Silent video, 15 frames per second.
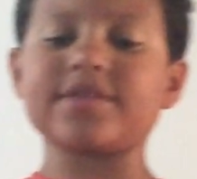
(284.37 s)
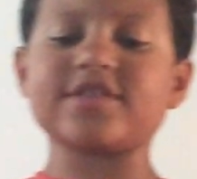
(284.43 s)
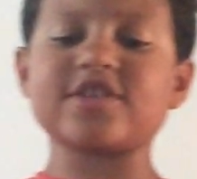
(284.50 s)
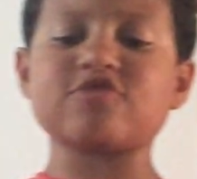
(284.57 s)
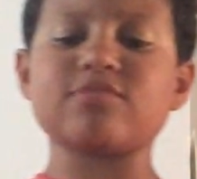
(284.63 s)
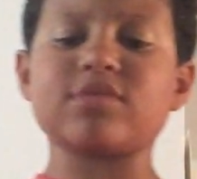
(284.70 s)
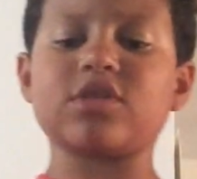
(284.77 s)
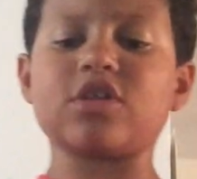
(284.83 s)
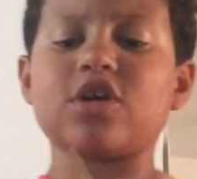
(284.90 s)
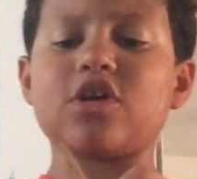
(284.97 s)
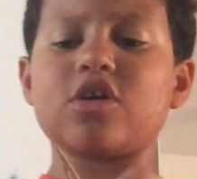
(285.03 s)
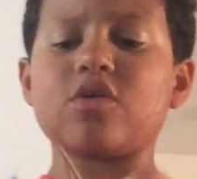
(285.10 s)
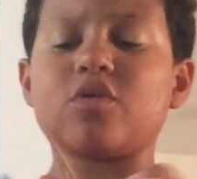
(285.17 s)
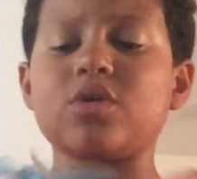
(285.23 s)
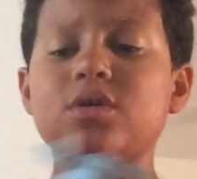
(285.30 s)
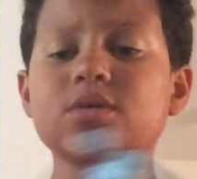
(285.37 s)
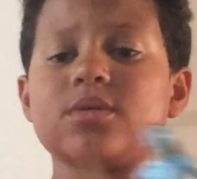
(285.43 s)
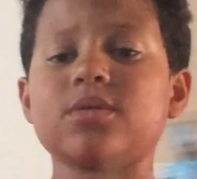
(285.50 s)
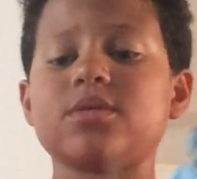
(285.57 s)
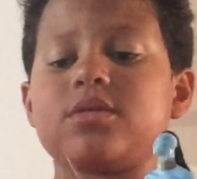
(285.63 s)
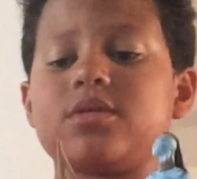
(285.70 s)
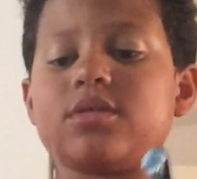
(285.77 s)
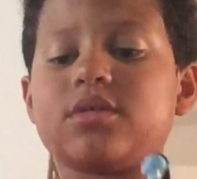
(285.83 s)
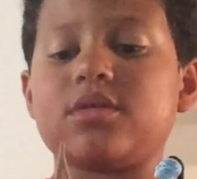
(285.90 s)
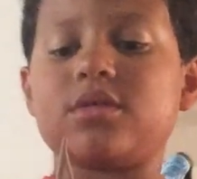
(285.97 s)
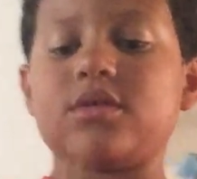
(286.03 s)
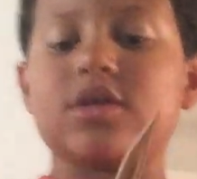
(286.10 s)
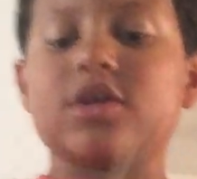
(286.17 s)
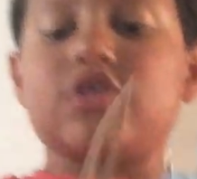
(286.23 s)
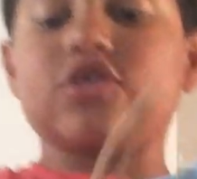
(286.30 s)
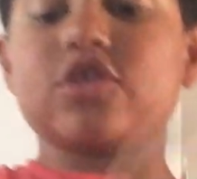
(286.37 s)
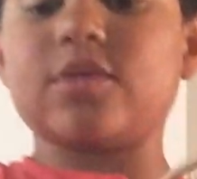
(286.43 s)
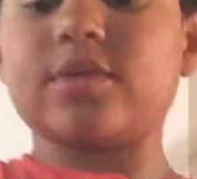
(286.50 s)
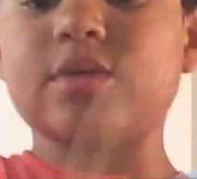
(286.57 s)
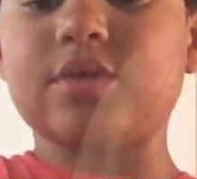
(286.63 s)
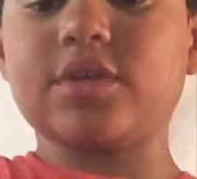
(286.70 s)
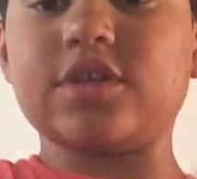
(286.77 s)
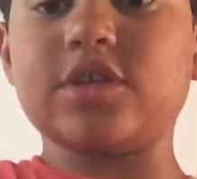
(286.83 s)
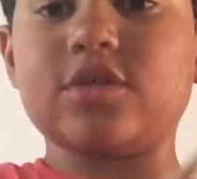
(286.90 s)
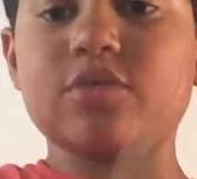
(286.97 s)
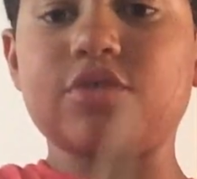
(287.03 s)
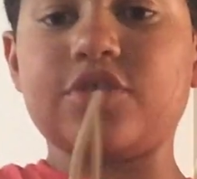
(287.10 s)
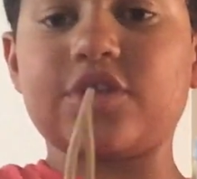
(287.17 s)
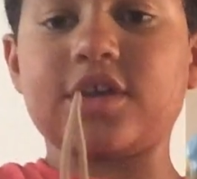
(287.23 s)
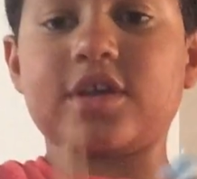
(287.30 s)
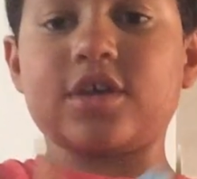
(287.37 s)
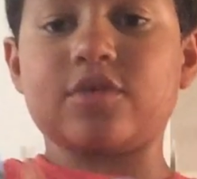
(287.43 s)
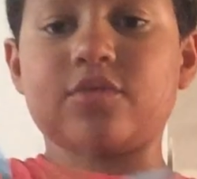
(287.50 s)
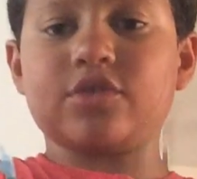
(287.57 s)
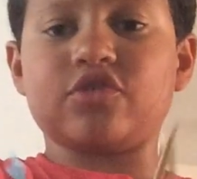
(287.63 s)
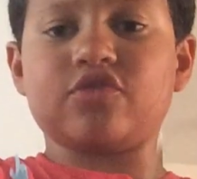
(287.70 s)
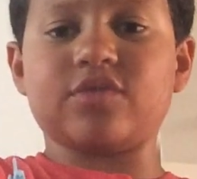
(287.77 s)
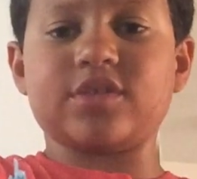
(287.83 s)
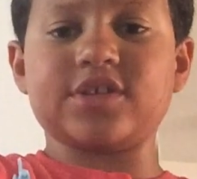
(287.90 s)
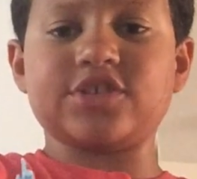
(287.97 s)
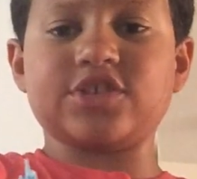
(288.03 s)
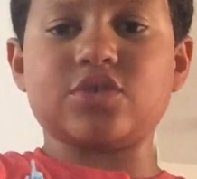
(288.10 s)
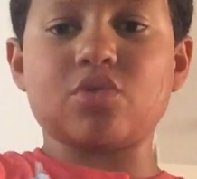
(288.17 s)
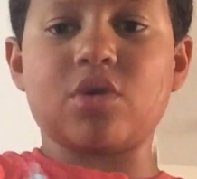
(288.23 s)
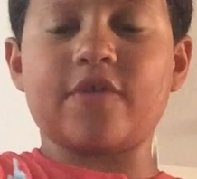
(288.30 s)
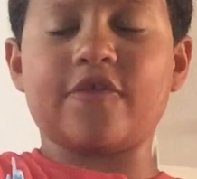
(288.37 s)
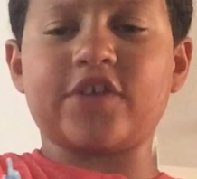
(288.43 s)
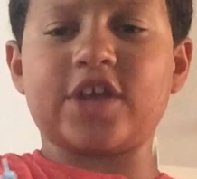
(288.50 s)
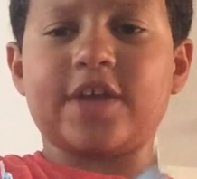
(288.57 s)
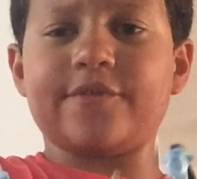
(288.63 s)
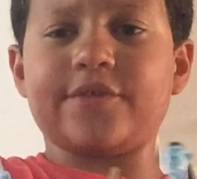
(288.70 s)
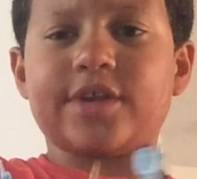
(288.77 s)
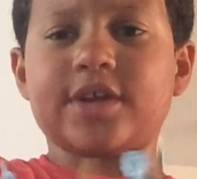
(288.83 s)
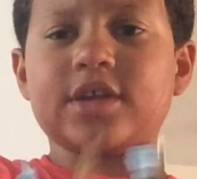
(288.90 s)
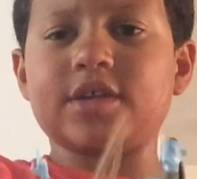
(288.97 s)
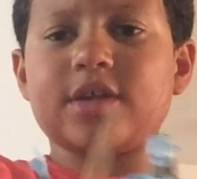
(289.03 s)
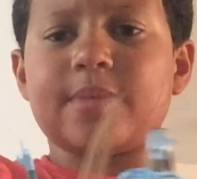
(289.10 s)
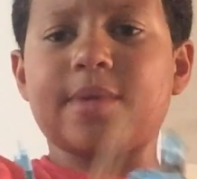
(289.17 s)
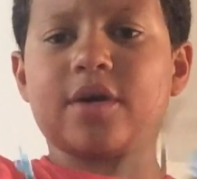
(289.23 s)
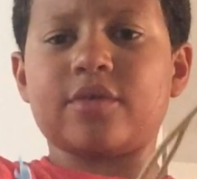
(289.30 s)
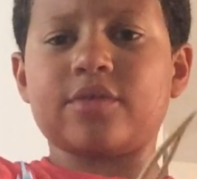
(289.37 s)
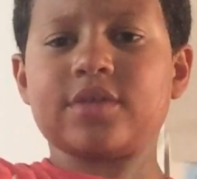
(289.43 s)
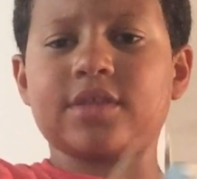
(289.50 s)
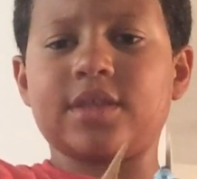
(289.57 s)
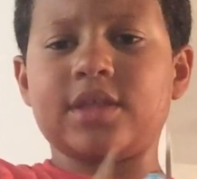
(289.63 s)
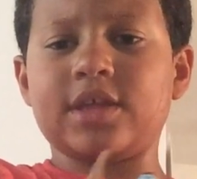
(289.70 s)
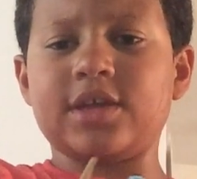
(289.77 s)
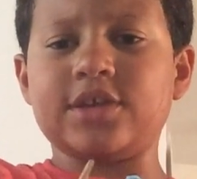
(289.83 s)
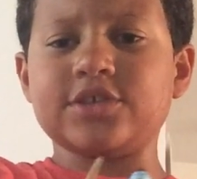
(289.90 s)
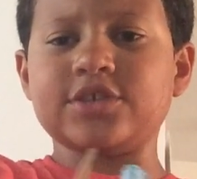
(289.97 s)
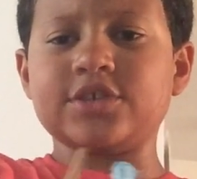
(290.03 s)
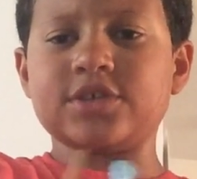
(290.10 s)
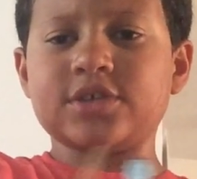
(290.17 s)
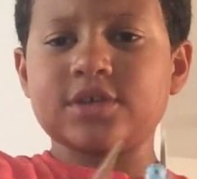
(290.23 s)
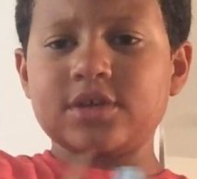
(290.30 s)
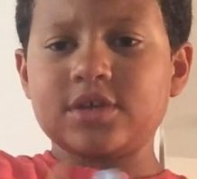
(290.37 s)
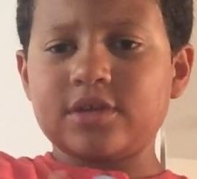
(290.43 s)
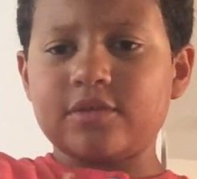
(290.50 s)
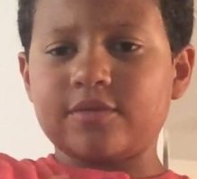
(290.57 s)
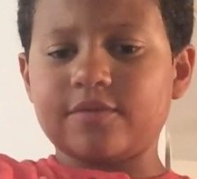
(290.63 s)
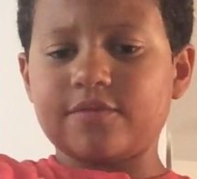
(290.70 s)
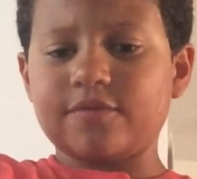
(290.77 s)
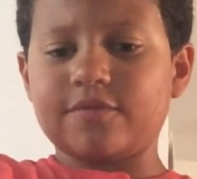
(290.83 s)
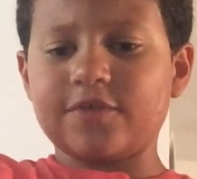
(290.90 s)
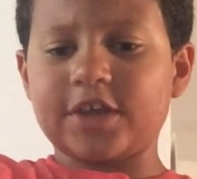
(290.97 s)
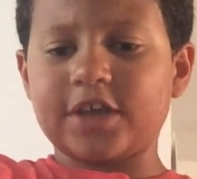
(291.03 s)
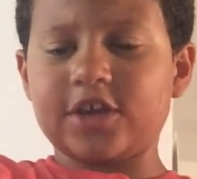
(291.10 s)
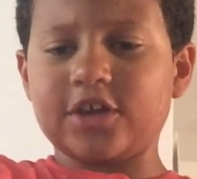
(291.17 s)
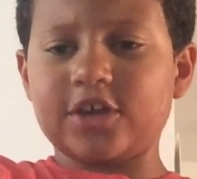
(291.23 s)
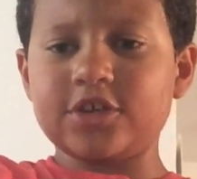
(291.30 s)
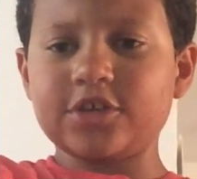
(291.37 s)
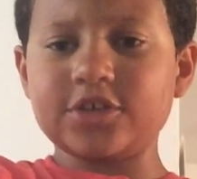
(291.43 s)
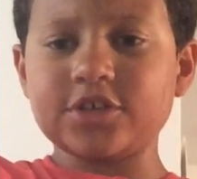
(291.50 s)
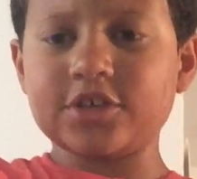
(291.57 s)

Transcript: down below and tell me what you think, which one is your favorite about these figure.